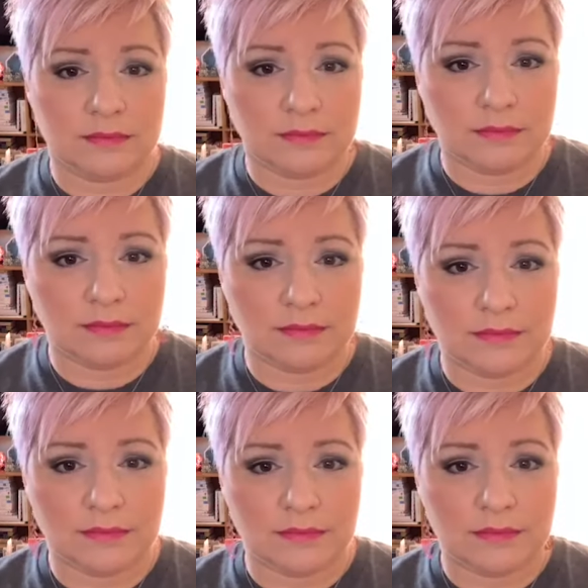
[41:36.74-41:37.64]

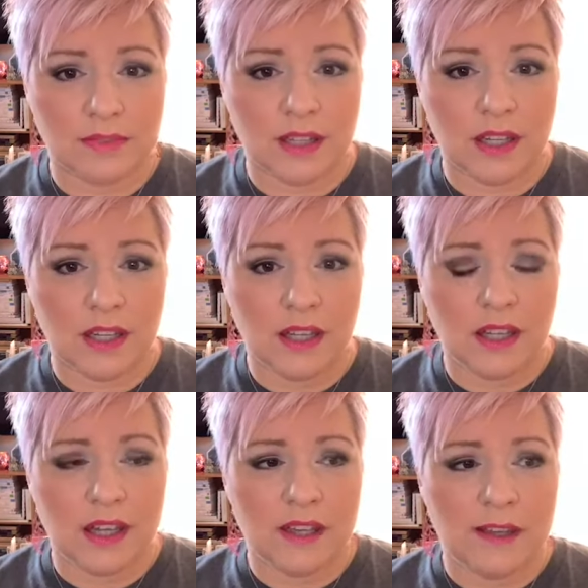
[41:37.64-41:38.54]

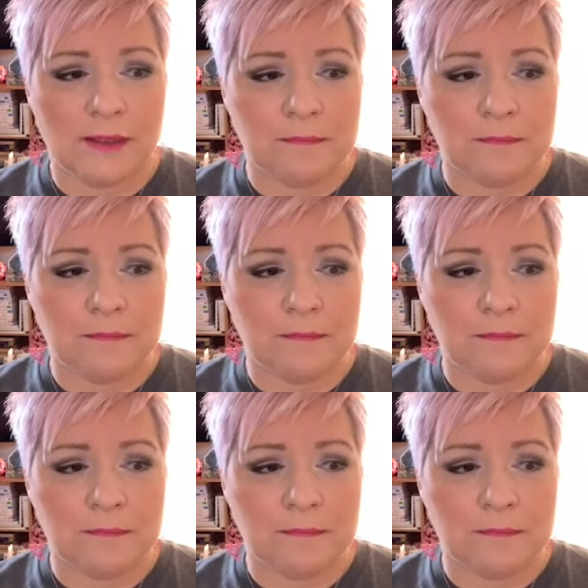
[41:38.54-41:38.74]
(no one is talking)